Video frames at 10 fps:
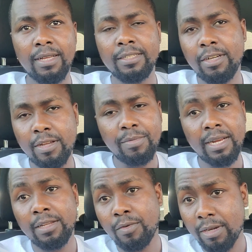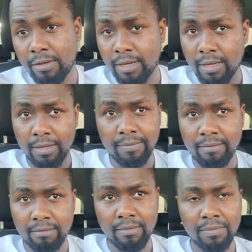Enjoy your money while you're,
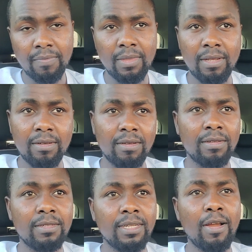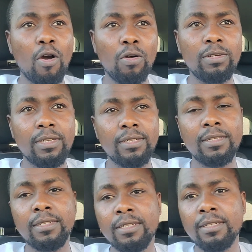you know, old.
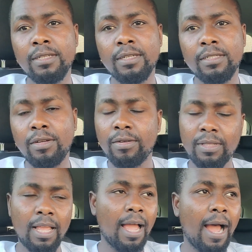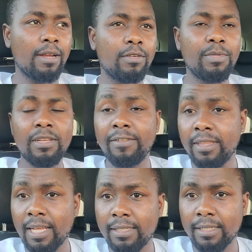So I don't believe
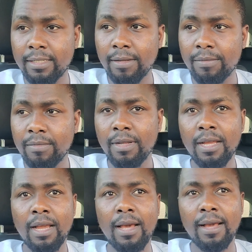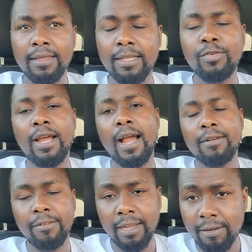in that system. That's why
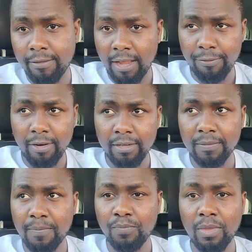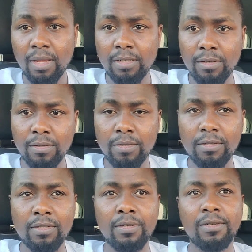I advocate for everyone
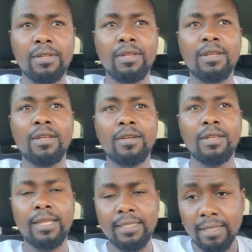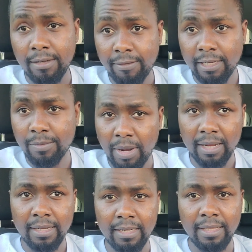to, let's invest
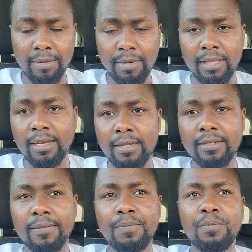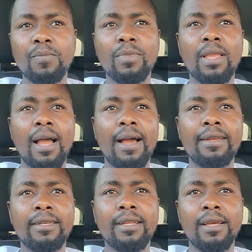back in the motherland,
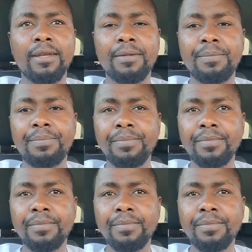and I